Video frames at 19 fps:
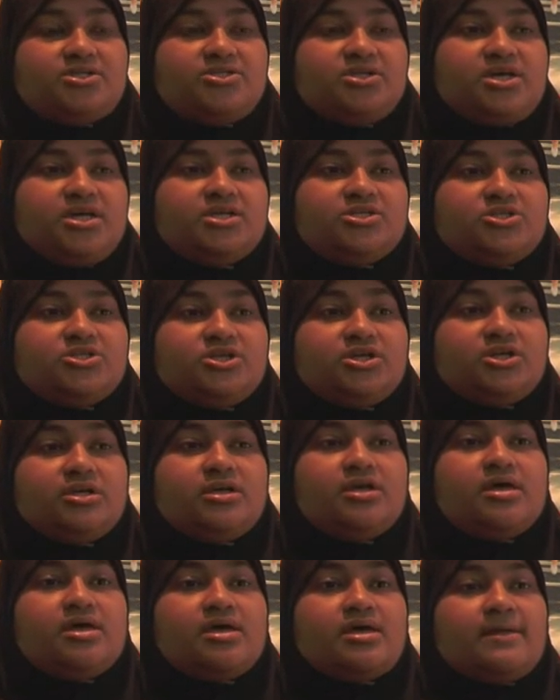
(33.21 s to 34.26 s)

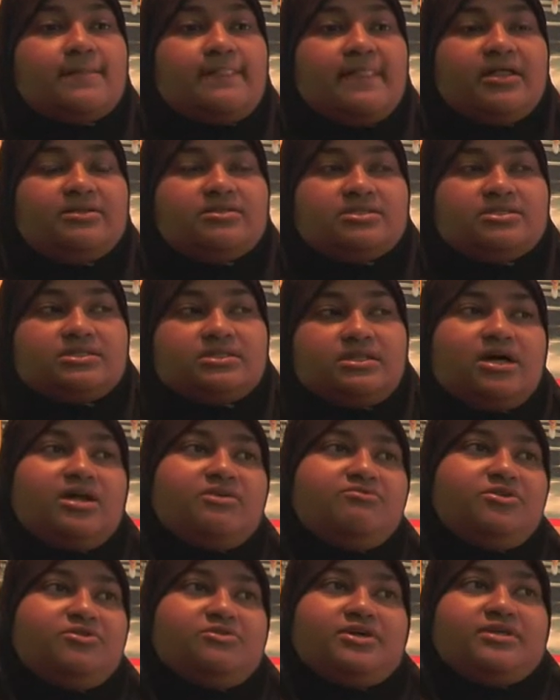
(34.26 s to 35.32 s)
education and just a lot
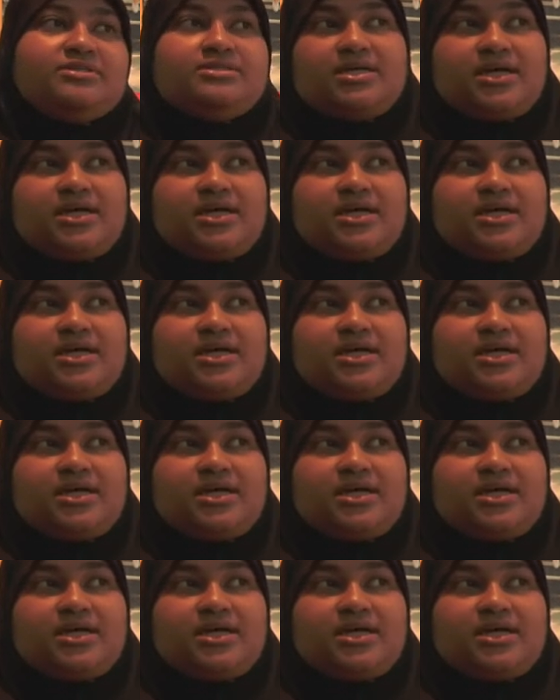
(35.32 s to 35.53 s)
of new things.